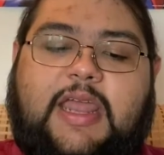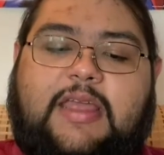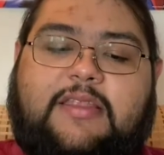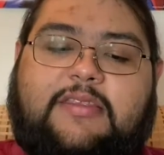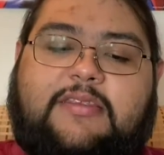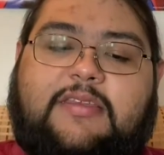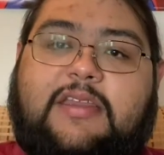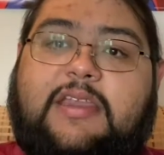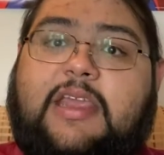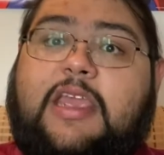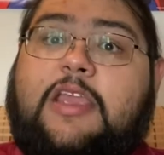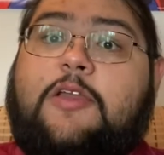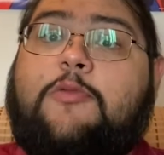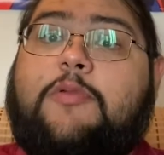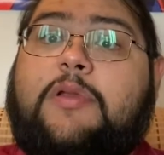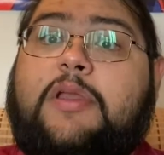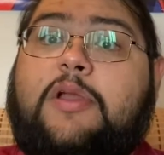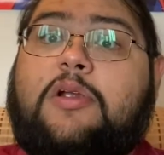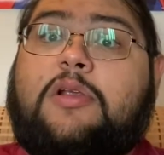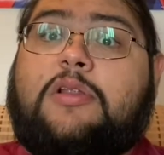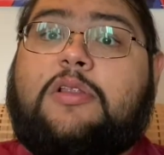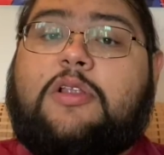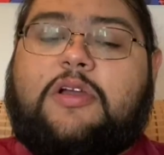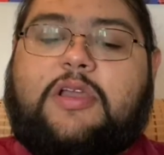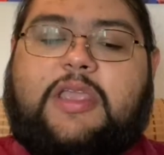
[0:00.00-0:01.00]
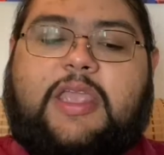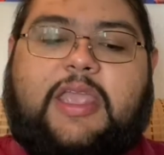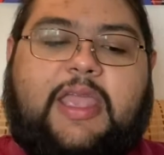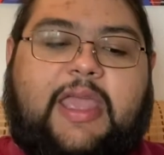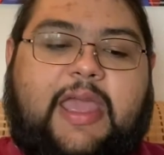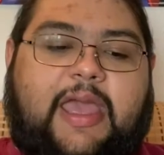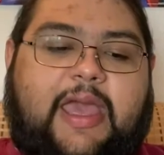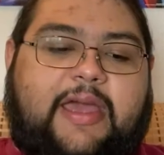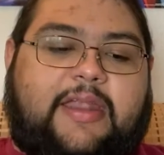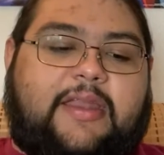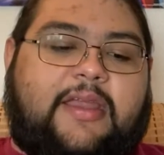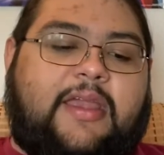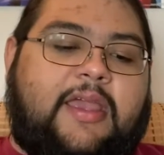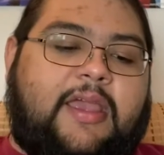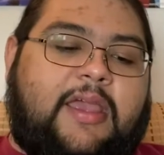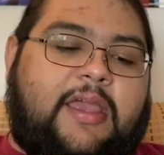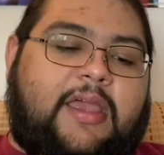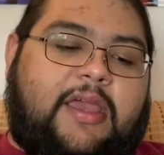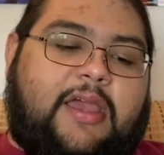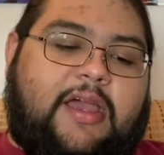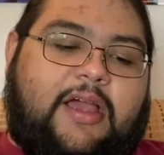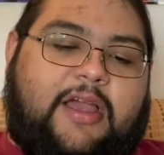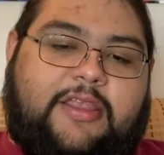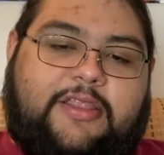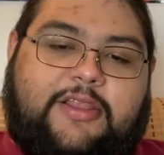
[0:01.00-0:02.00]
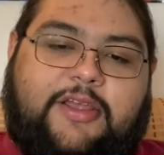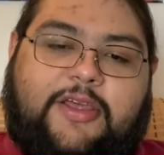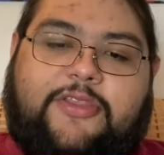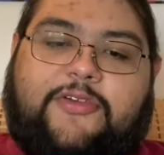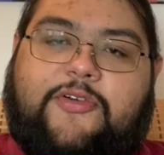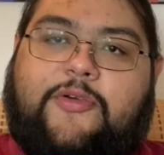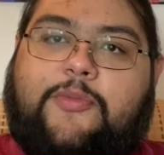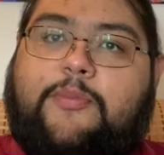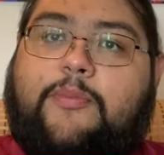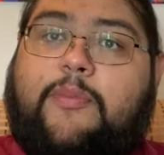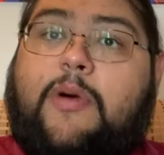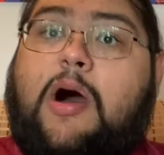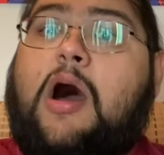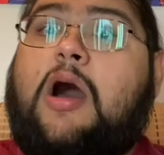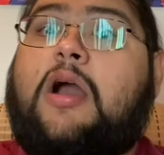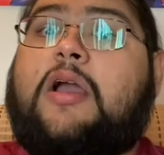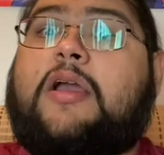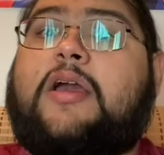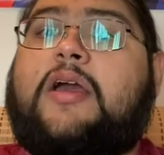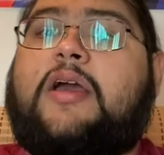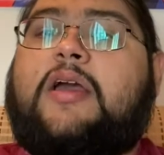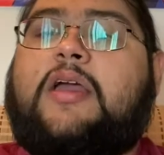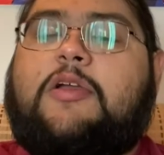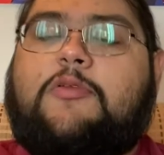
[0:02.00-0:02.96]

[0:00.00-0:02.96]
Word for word: and today we are looking at another manga,